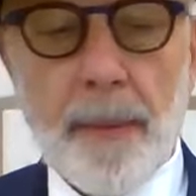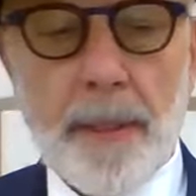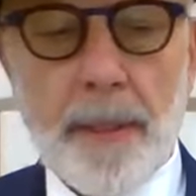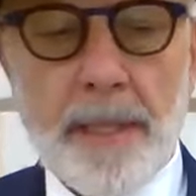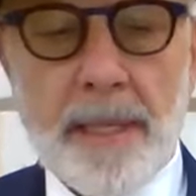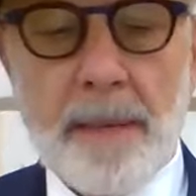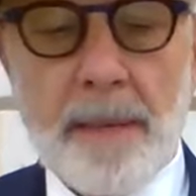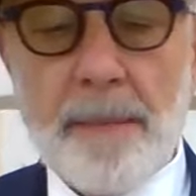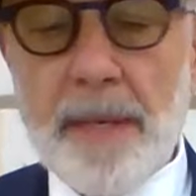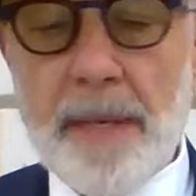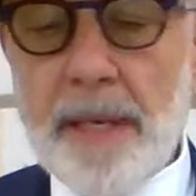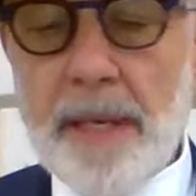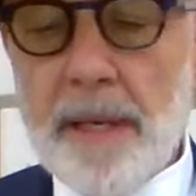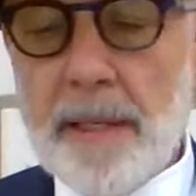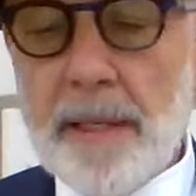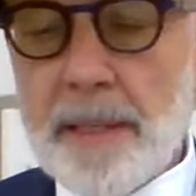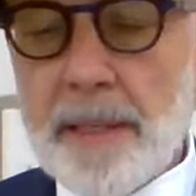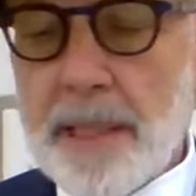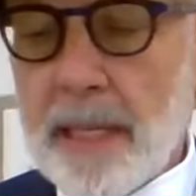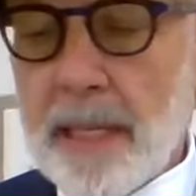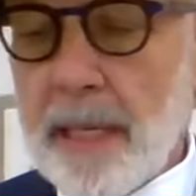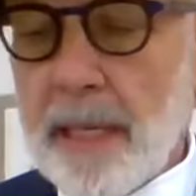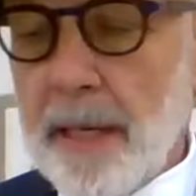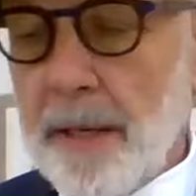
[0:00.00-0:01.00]
Some
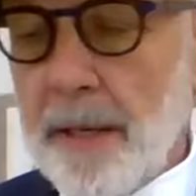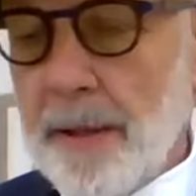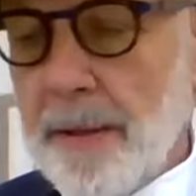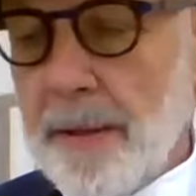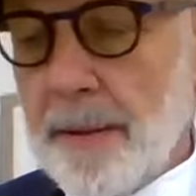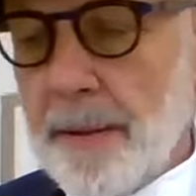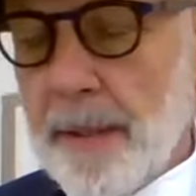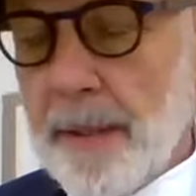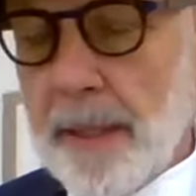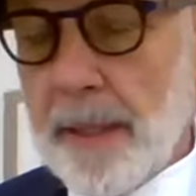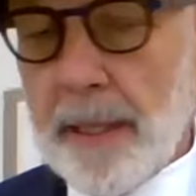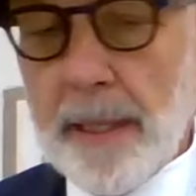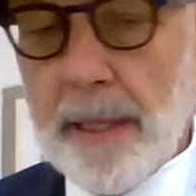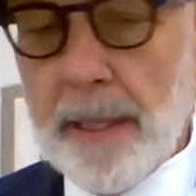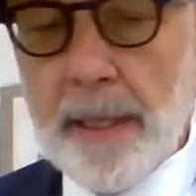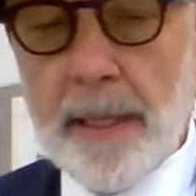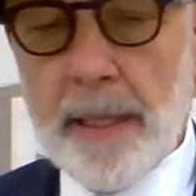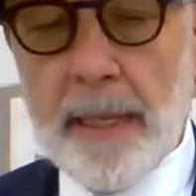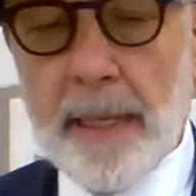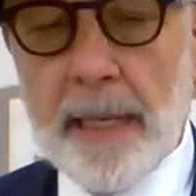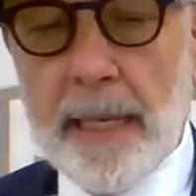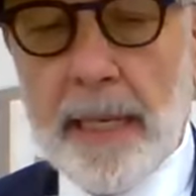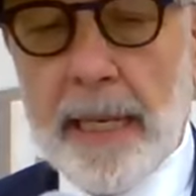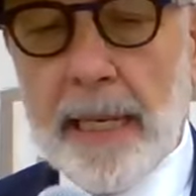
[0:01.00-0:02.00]
years ago,
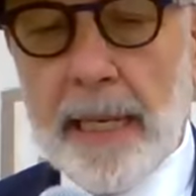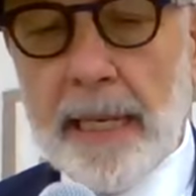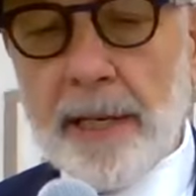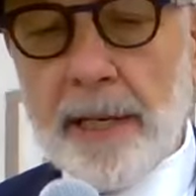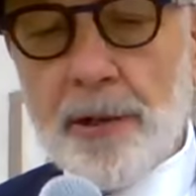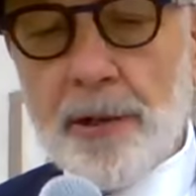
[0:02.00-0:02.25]
a